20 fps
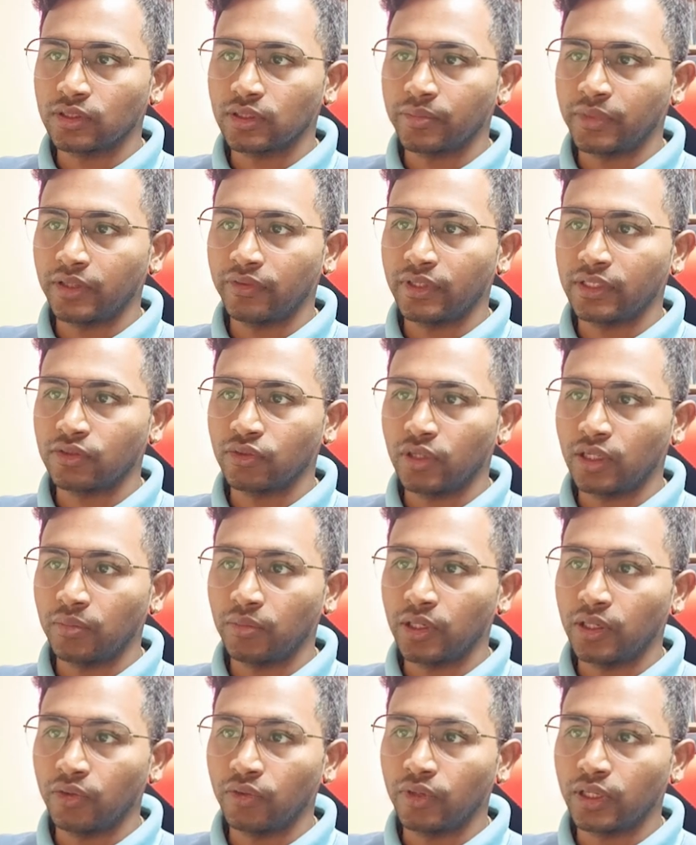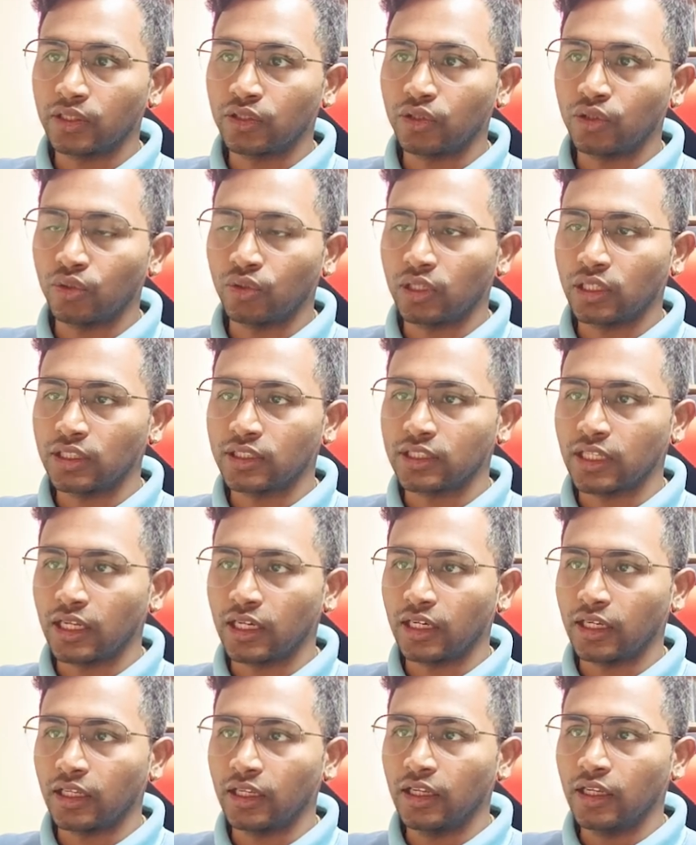the previous query, but you want the total
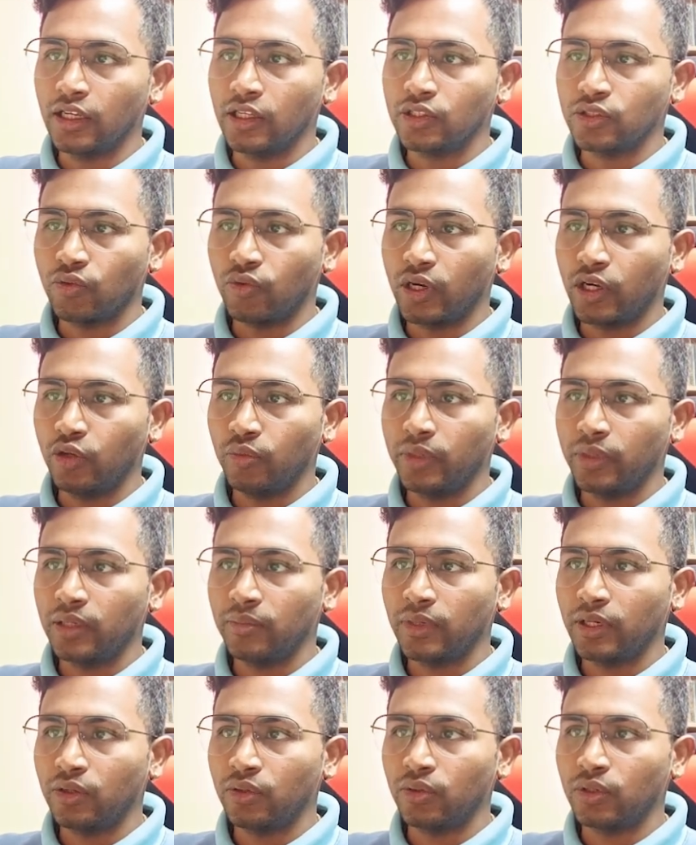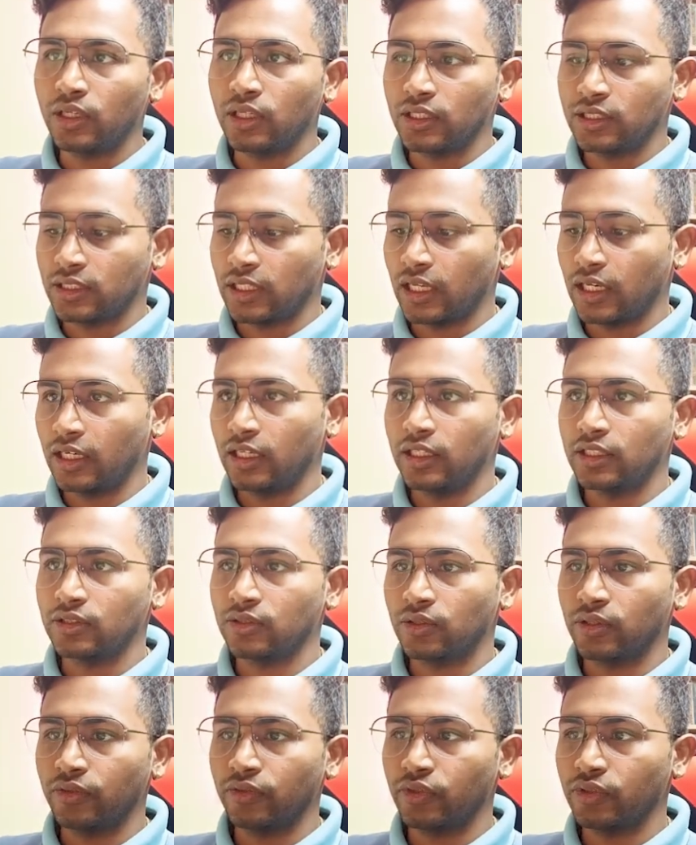salary. So what do you mean by total salary?
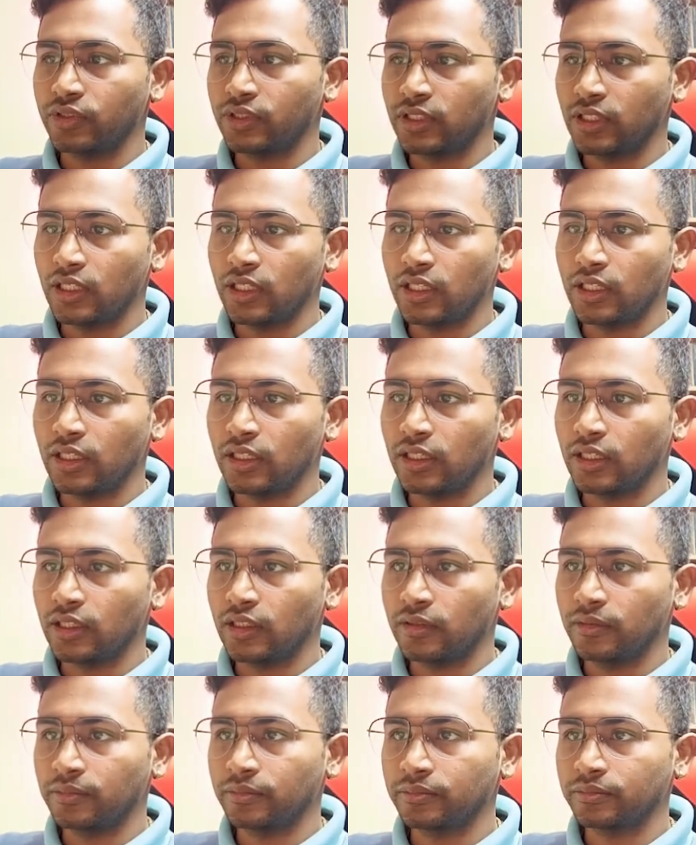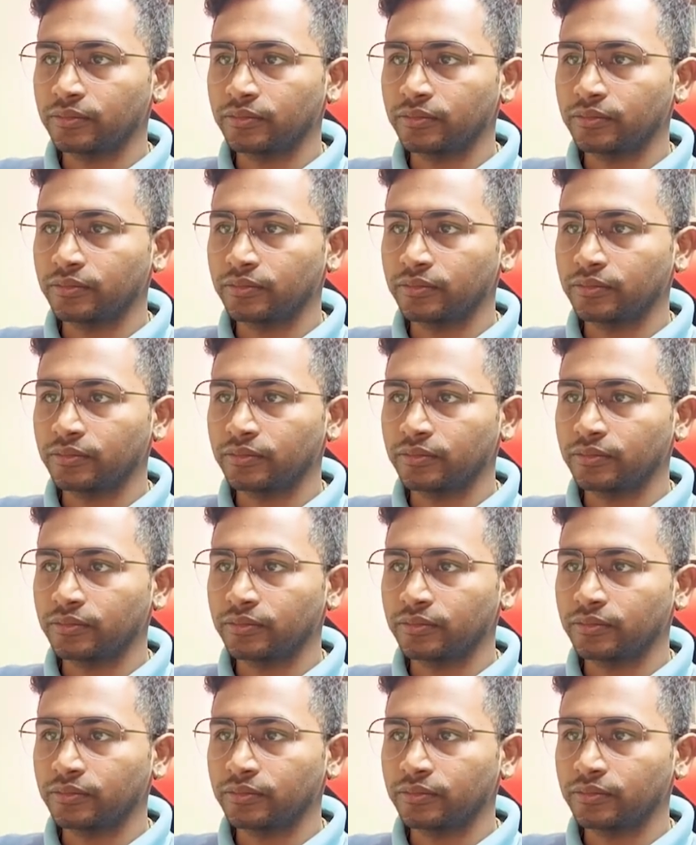So if you see here,